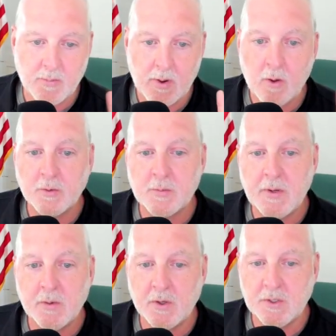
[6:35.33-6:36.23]
Oh,
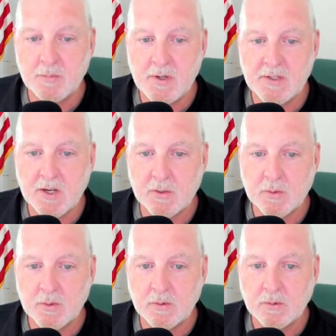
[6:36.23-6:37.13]
speaking of which, meeting schedule.